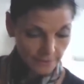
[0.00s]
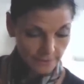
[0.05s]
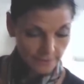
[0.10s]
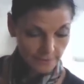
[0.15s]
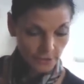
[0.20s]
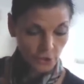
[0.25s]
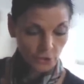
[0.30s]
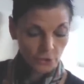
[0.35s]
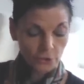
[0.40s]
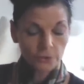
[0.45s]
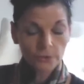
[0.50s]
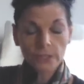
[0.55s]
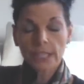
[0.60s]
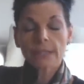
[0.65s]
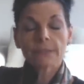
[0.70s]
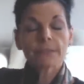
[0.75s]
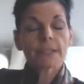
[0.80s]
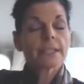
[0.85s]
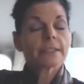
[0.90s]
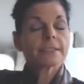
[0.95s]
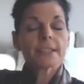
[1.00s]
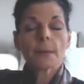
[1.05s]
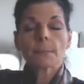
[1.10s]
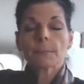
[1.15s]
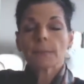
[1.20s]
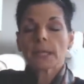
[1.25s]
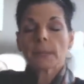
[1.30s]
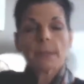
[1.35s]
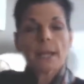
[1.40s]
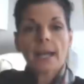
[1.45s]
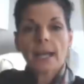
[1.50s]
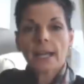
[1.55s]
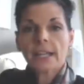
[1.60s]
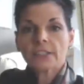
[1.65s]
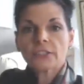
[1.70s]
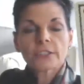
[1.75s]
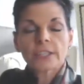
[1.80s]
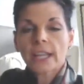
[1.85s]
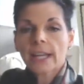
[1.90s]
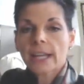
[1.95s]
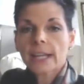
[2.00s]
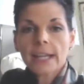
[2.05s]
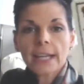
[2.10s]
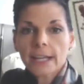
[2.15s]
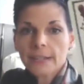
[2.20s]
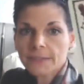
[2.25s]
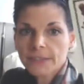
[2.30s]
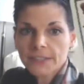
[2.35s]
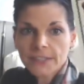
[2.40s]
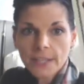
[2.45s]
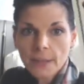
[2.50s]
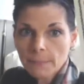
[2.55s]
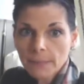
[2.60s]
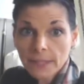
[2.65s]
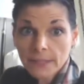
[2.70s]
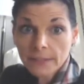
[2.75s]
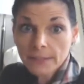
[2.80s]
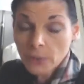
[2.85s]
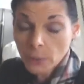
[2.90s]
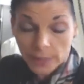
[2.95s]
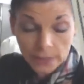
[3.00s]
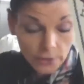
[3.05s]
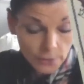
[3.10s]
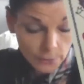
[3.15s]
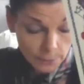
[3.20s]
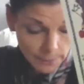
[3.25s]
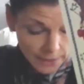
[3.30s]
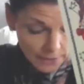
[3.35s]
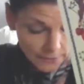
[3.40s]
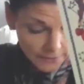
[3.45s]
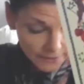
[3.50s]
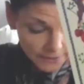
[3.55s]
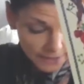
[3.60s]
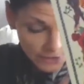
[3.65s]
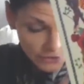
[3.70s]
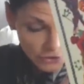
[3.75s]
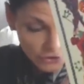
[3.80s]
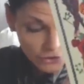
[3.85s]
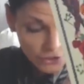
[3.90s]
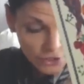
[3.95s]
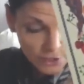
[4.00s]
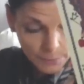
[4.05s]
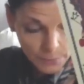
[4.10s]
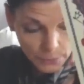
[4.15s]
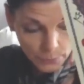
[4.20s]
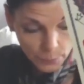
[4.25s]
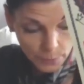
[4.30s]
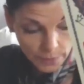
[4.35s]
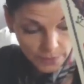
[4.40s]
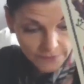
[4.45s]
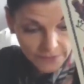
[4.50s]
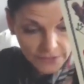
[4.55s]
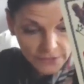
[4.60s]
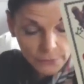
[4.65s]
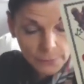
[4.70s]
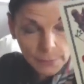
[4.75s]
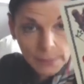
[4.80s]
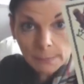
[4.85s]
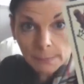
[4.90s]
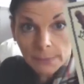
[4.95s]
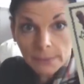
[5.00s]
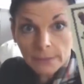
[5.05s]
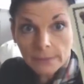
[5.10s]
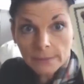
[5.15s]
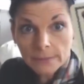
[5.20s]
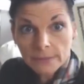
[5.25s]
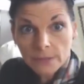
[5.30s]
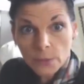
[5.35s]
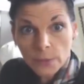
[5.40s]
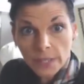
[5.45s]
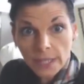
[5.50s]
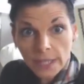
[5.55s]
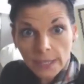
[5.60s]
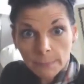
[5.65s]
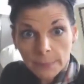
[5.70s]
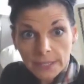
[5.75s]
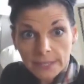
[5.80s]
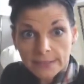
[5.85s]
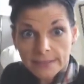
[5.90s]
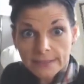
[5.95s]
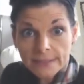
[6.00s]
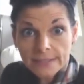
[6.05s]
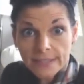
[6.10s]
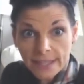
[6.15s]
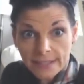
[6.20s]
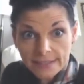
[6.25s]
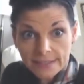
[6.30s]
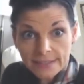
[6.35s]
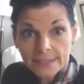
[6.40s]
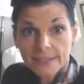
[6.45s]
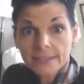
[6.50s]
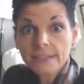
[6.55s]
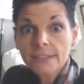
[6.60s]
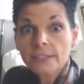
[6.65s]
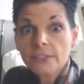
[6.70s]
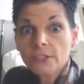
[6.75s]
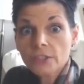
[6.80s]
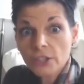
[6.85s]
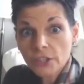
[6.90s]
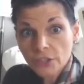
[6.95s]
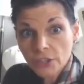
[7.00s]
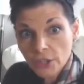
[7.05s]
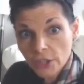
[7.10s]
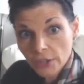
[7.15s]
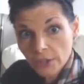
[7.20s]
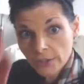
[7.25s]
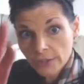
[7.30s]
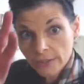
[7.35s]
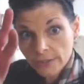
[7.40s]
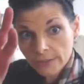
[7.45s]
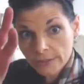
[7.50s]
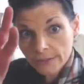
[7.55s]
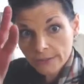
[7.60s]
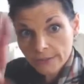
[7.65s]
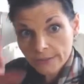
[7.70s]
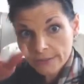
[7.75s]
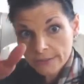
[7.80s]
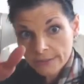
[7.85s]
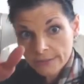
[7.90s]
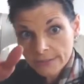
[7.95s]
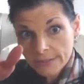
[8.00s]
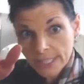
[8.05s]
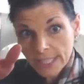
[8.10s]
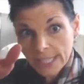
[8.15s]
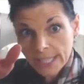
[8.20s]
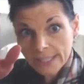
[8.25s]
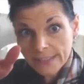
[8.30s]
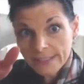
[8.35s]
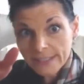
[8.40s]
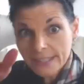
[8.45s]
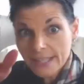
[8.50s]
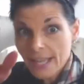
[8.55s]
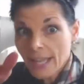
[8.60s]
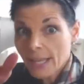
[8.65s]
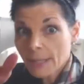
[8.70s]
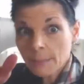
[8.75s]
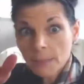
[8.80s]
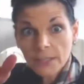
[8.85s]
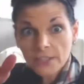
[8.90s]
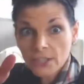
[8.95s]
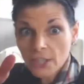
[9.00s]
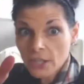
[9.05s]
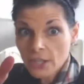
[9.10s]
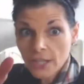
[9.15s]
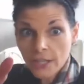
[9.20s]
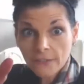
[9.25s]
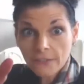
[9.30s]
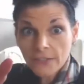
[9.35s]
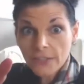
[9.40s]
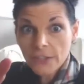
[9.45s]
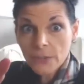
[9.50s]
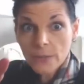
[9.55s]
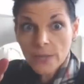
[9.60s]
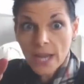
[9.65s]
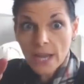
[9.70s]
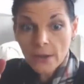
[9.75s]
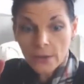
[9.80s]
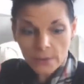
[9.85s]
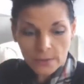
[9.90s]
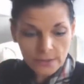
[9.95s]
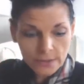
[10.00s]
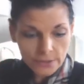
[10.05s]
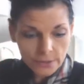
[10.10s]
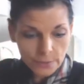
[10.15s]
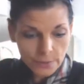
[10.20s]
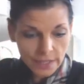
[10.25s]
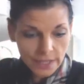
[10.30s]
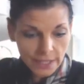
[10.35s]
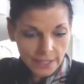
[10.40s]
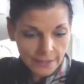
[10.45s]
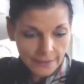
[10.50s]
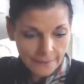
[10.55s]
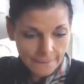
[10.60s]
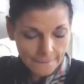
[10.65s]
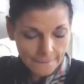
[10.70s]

You're leaving something behind, you're getting out of something, so it could be a relationship with one of these people, okay? But it's destined to turn. The hands of time are turning for you now, okay?